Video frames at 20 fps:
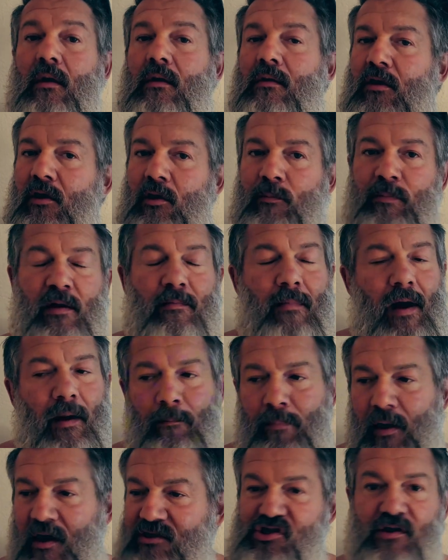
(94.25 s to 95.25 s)
Could it be my
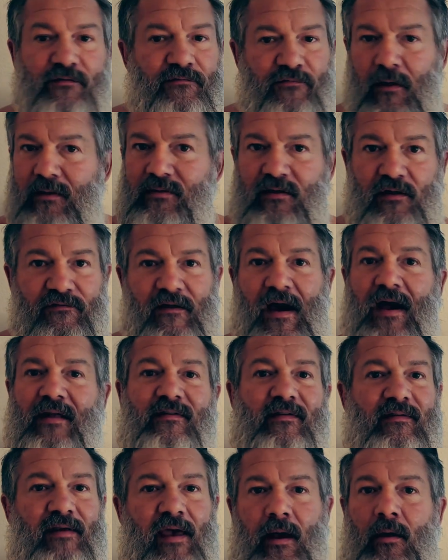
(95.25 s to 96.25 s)
budget-friendly fat
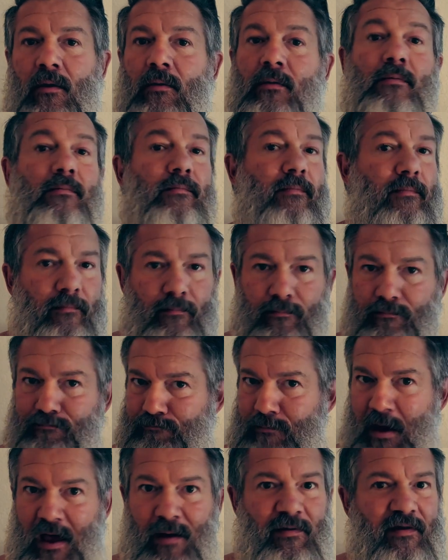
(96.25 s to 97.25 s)
scale?
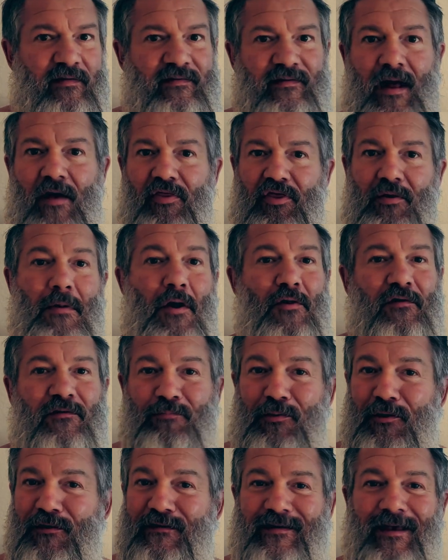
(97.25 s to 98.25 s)
Maybe it's not the most
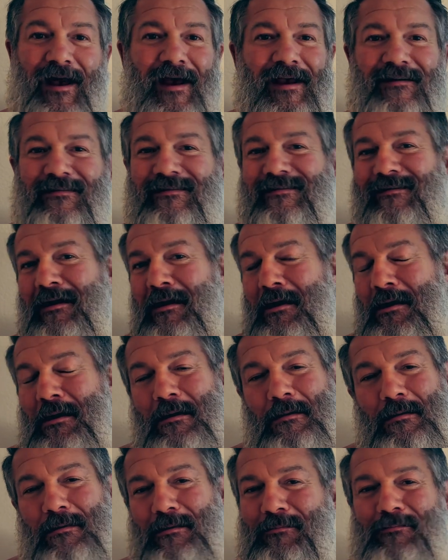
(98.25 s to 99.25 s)
precise.
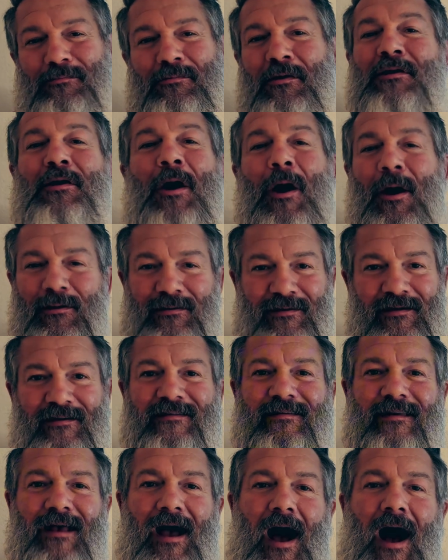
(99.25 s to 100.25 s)

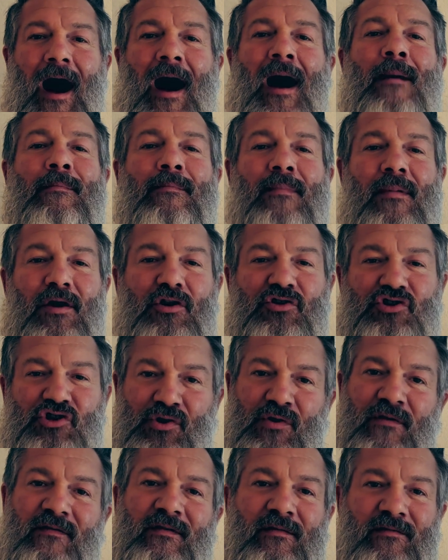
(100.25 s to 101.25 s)
Regardless, I'm
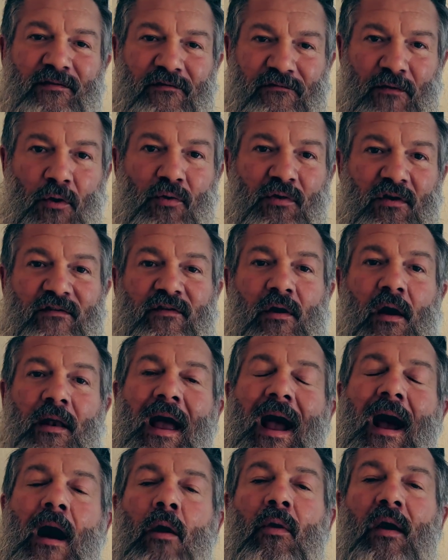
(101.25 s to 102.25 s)
choosing to focus on
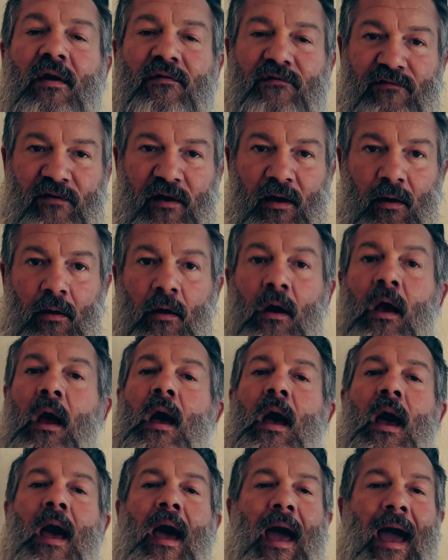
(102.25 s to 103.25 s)
how I feel,
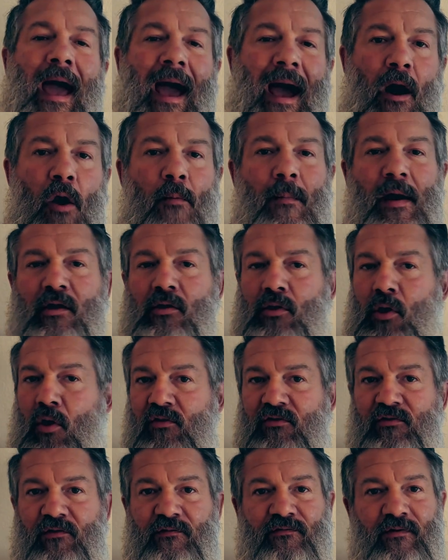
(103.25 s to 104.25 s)
how my
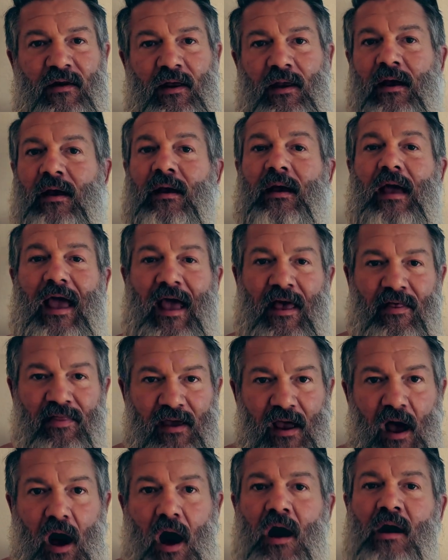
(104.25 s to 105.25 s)
clothes are fitting, and
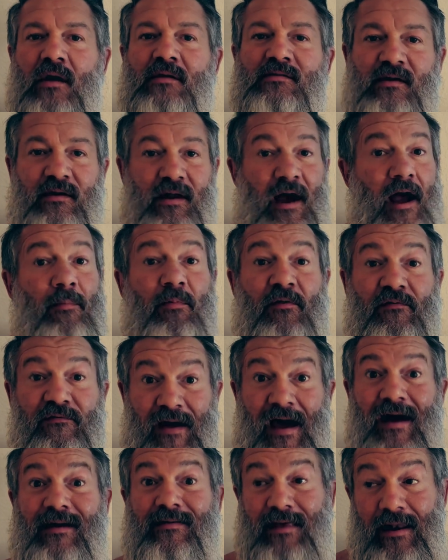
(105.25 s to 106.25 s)
the undeniable
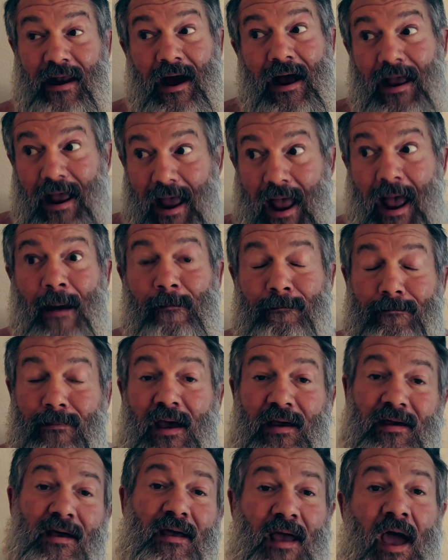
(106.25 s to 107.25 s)
fact that I am
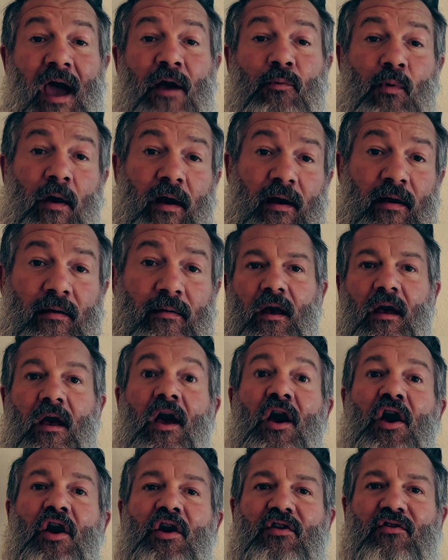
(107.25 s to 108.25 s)
making headway.
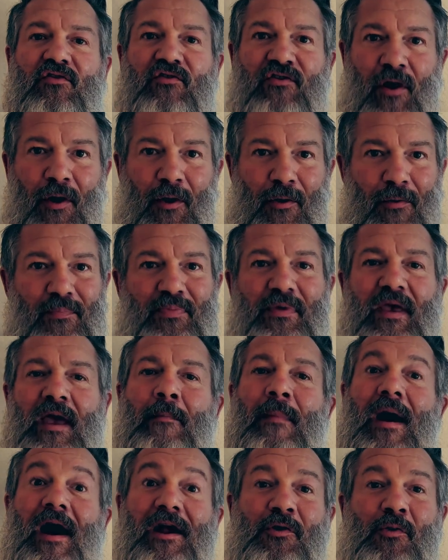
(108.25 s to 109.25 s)
So, in
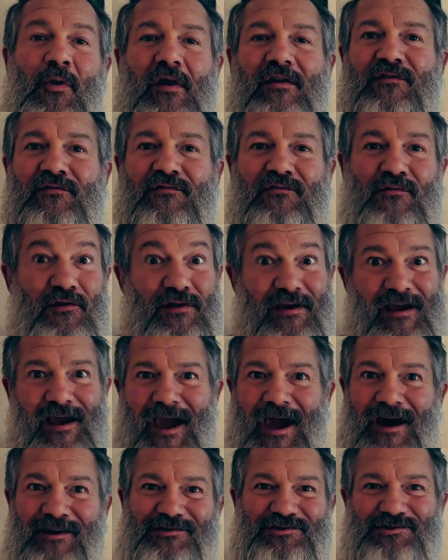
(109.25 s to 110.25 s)
my quest for the
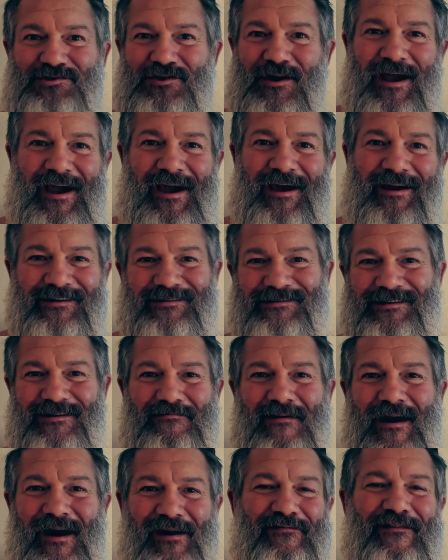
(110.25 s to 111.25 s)
extra edge in
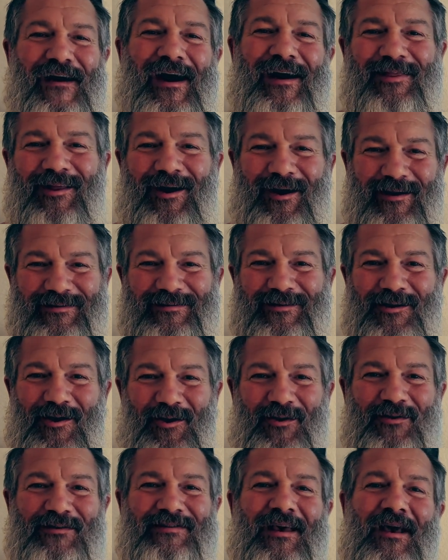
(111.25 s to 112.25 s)
my fat loss
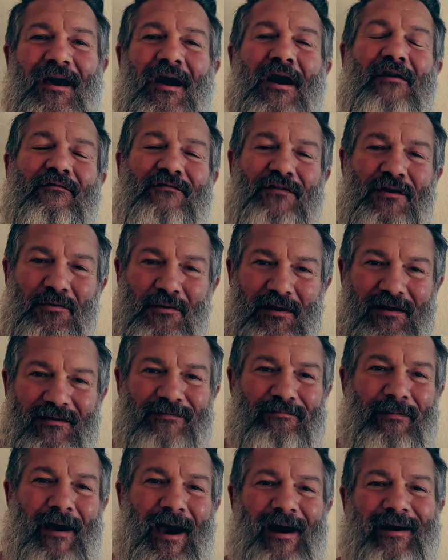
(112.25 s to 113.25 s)
goals, a few weeks
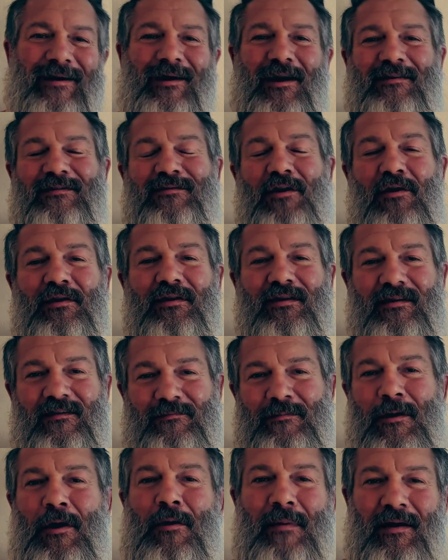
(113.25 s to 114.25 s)
back, I started
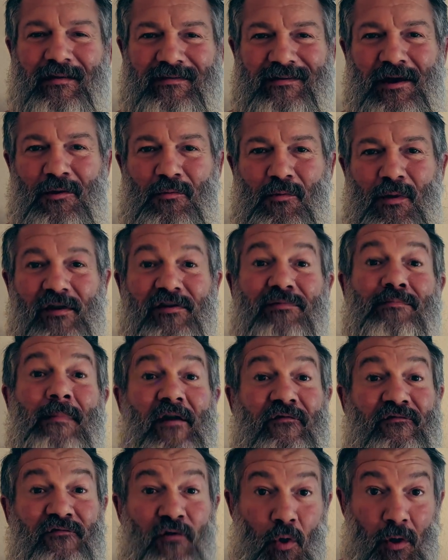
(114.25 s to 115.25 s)
experimenting with
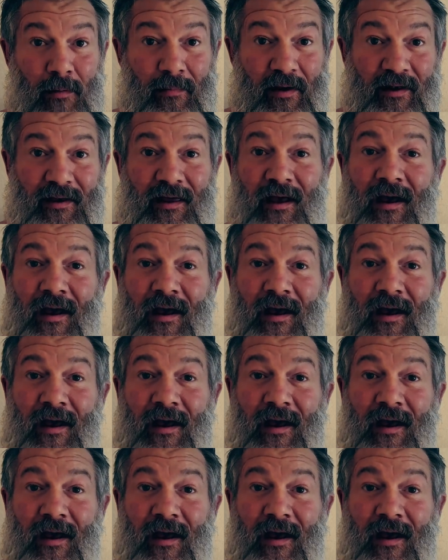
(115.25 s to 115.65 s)
metformin.